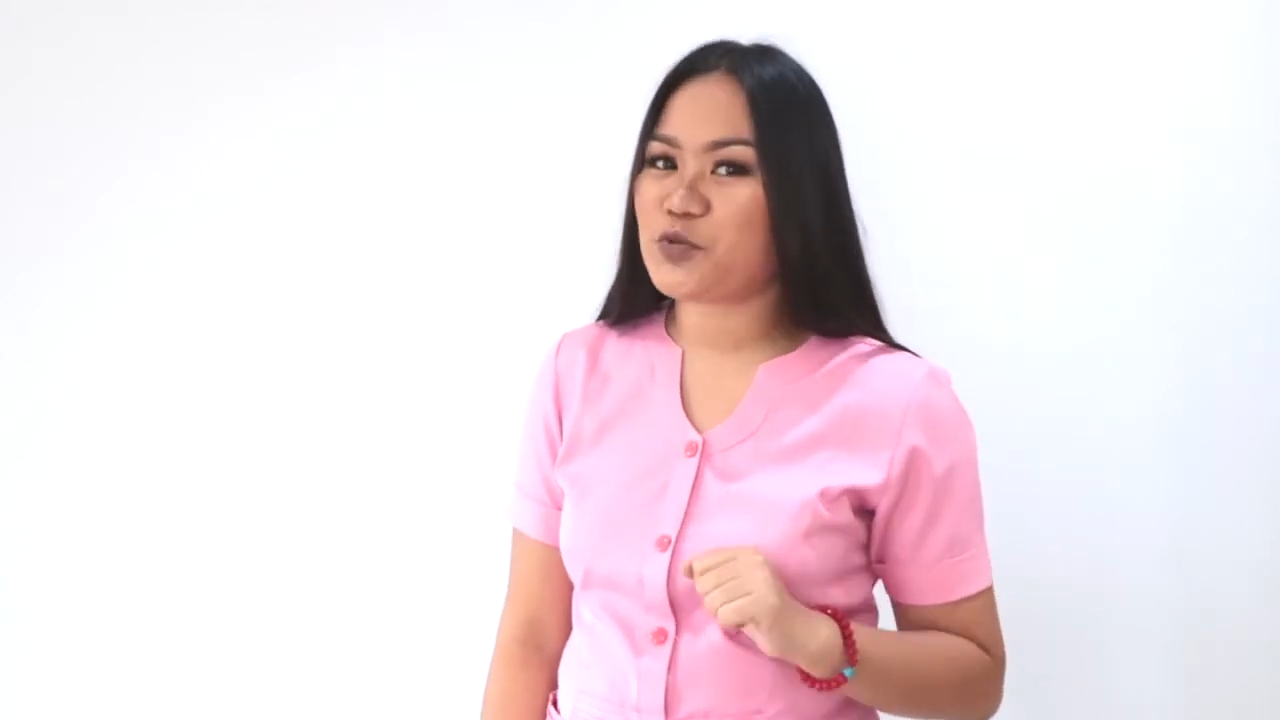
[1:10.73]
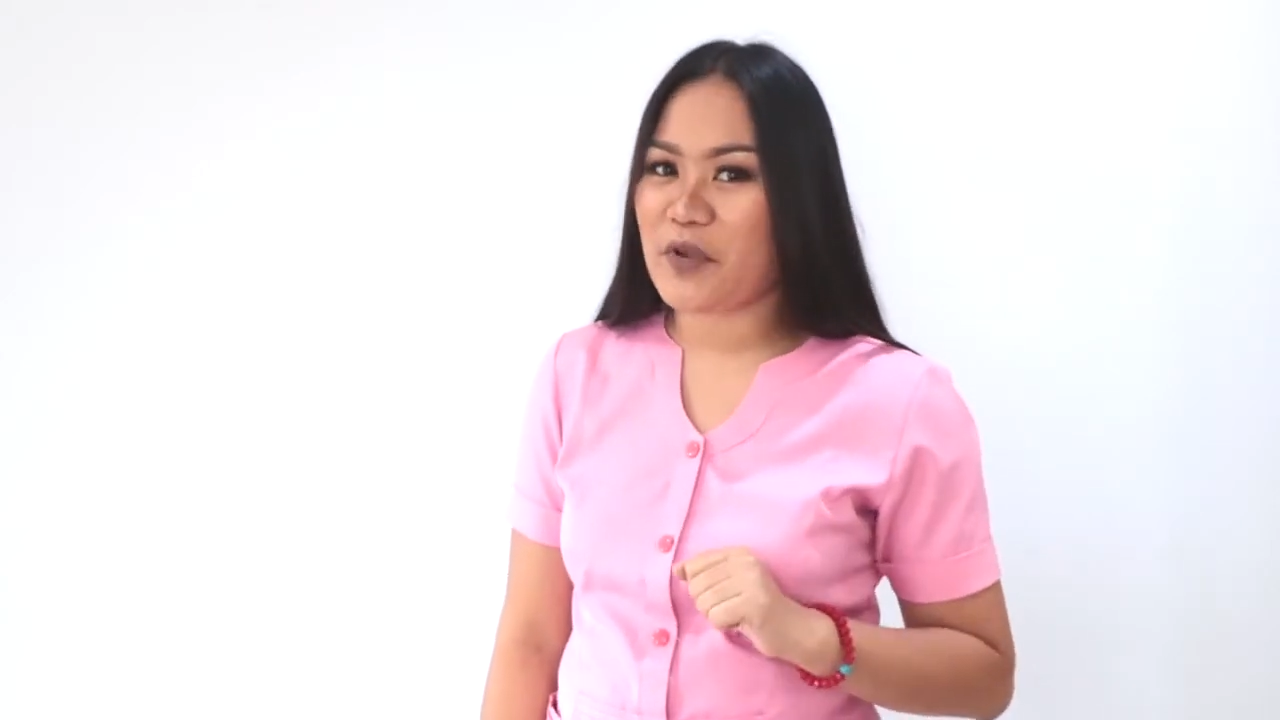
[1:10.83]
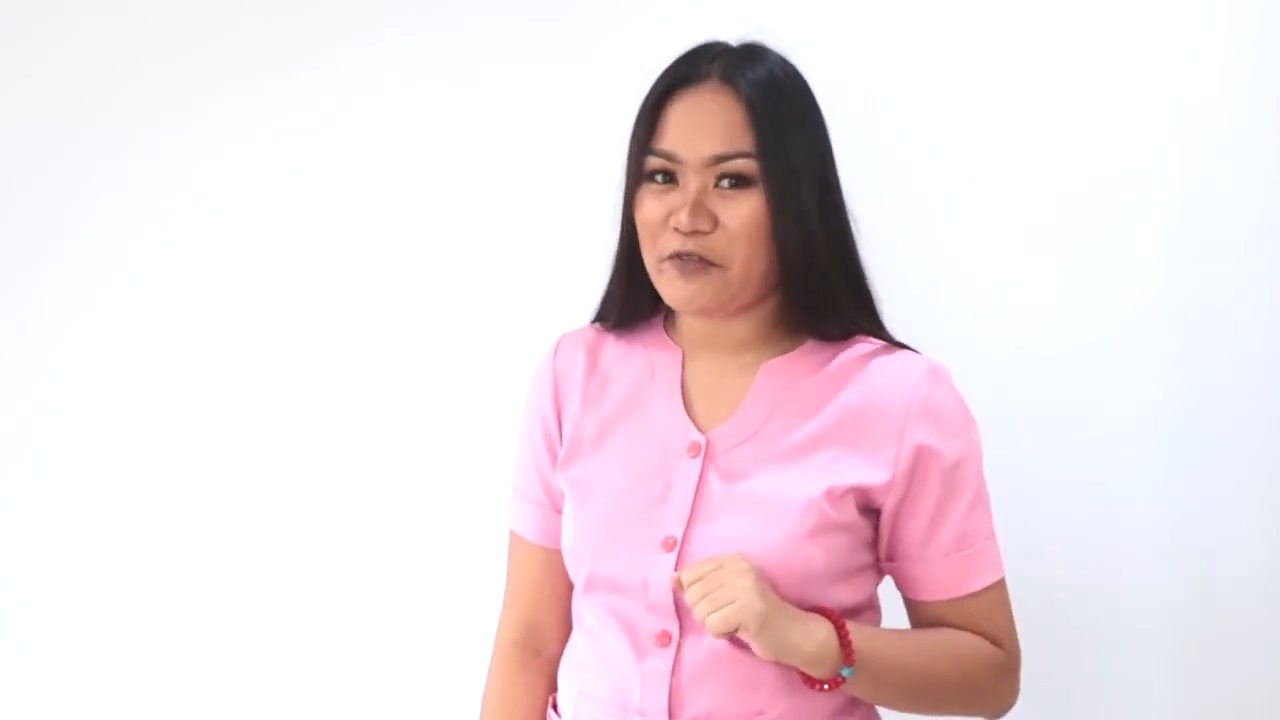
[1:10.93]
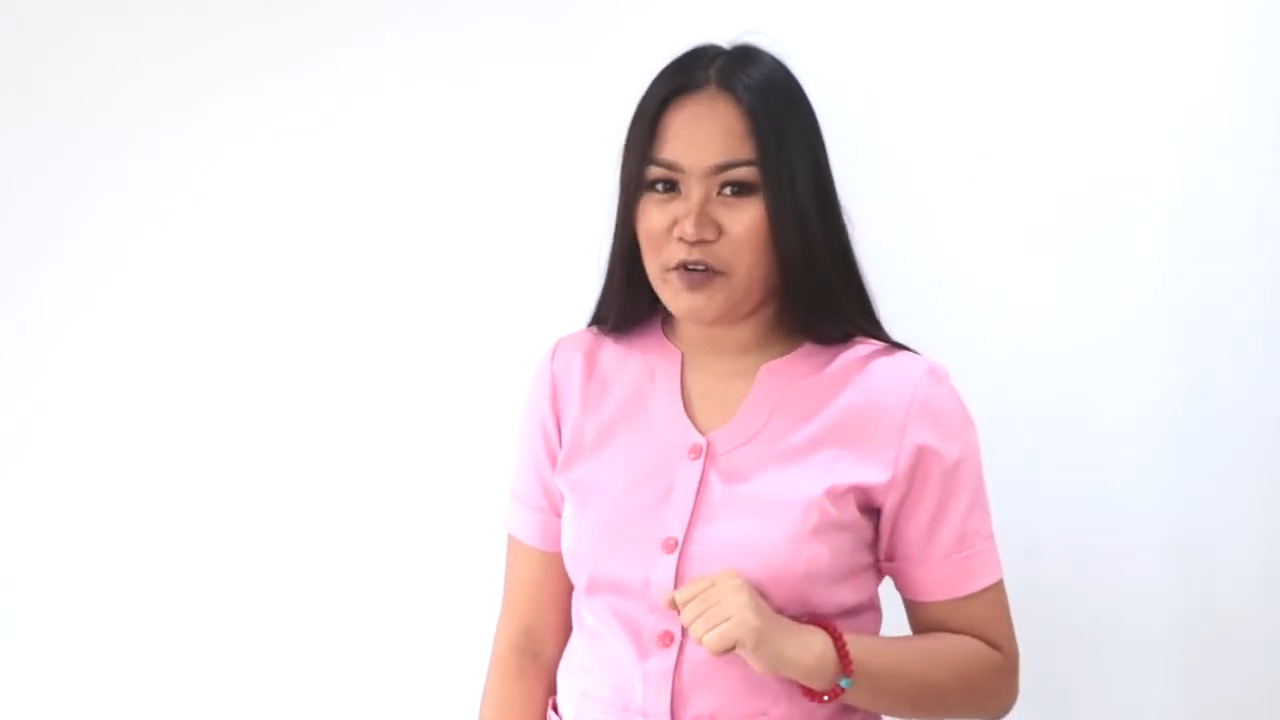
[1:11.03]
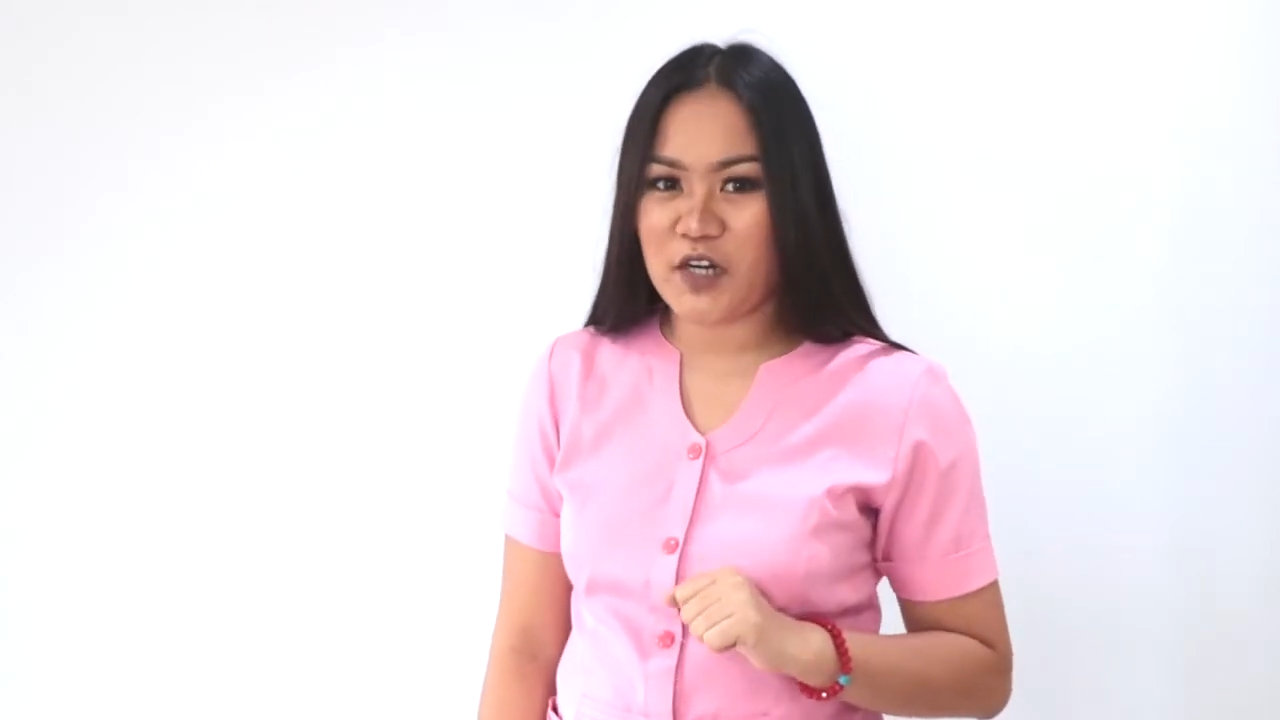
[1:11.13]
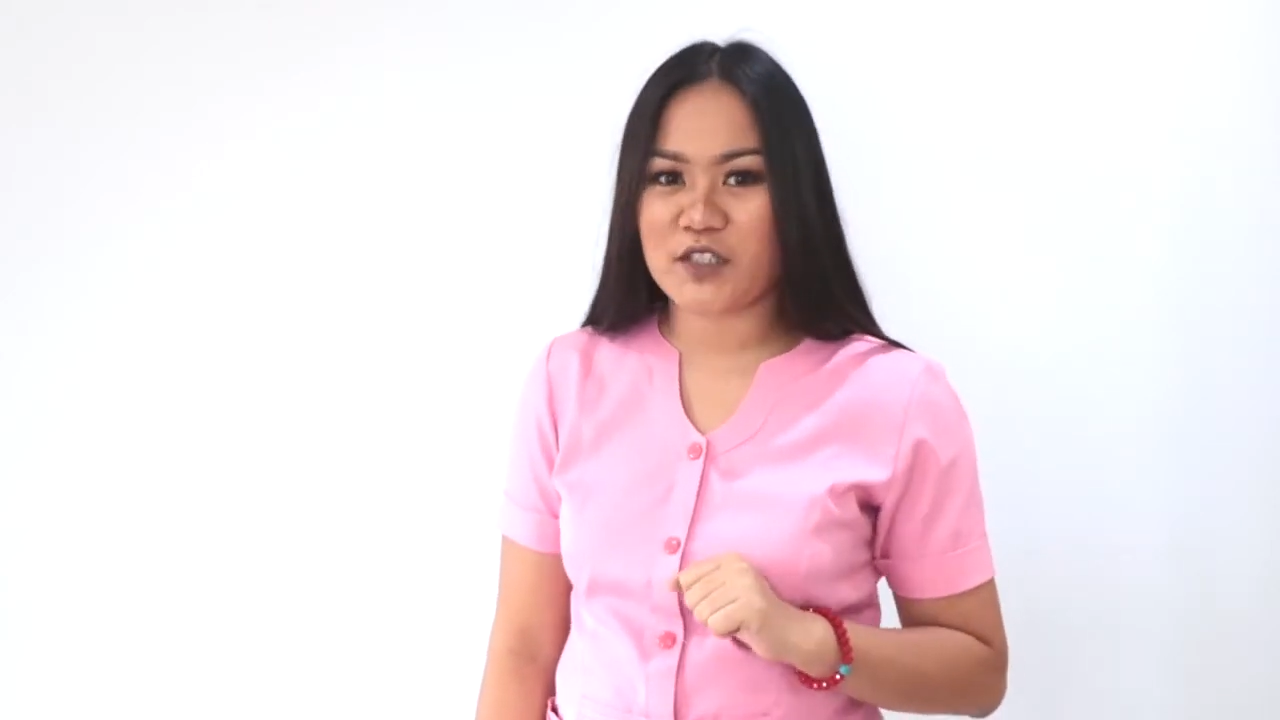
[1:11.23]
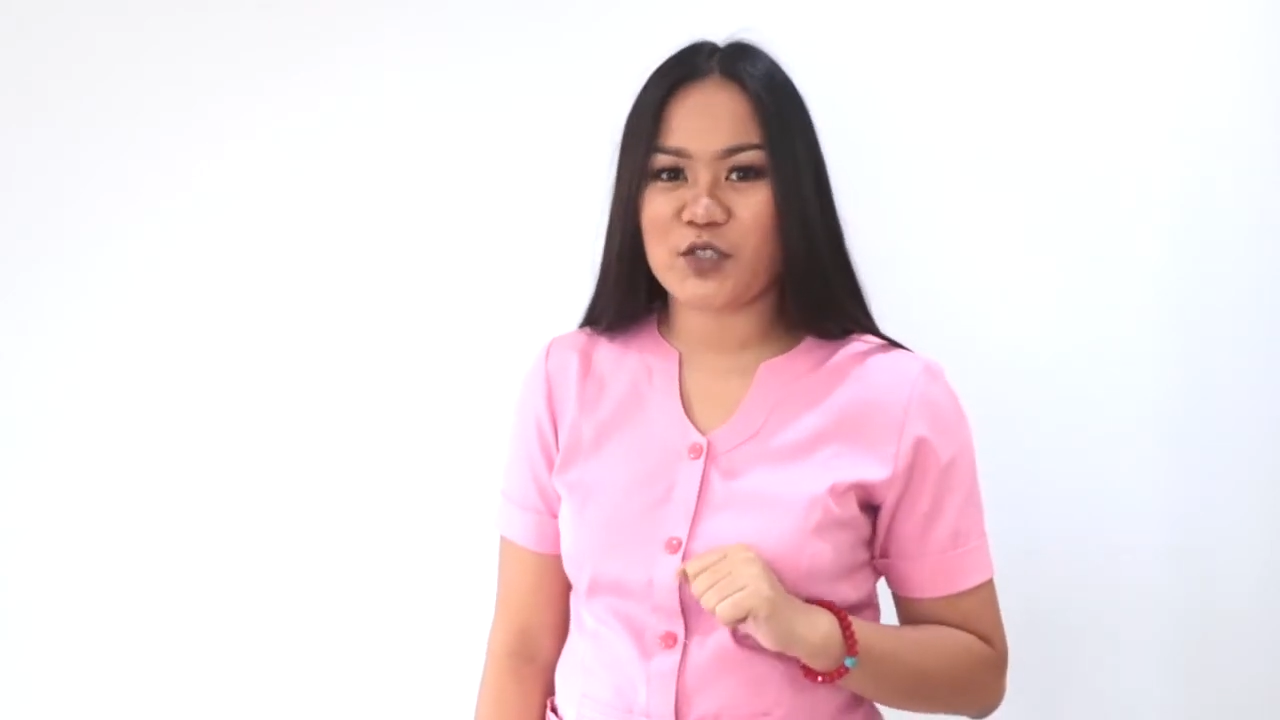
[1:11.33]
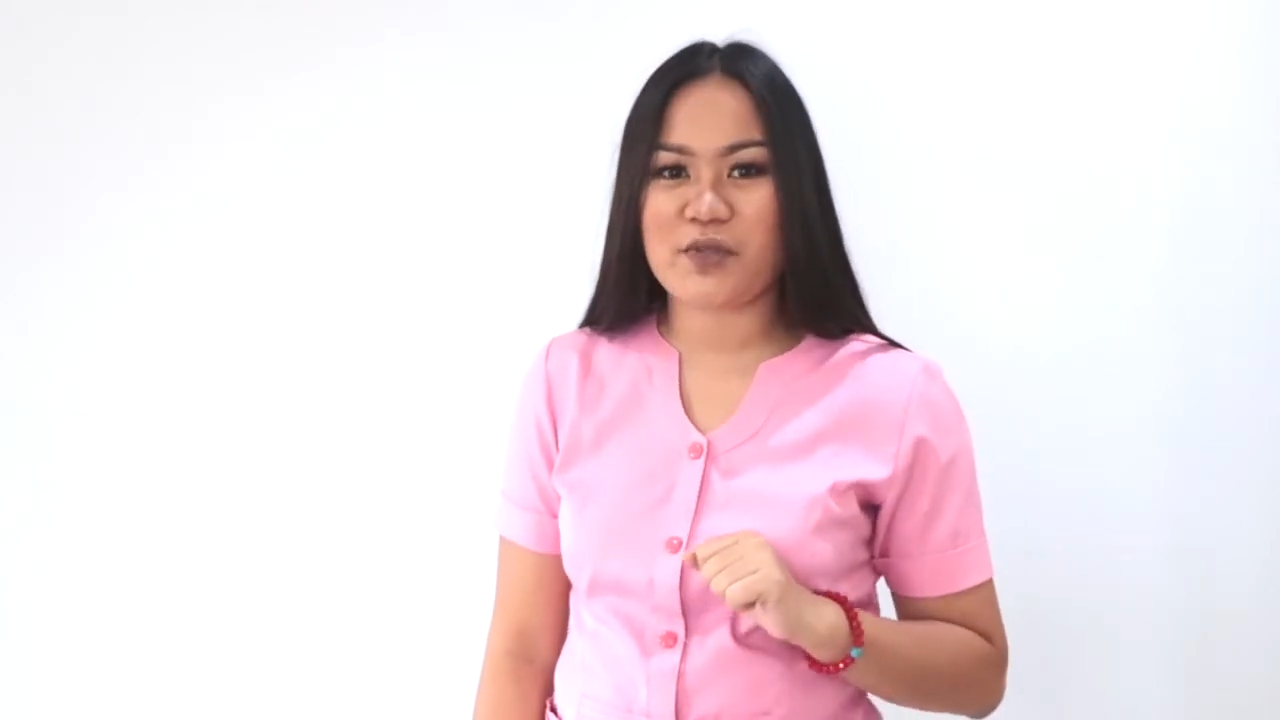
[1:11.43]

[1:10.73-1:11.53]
refer to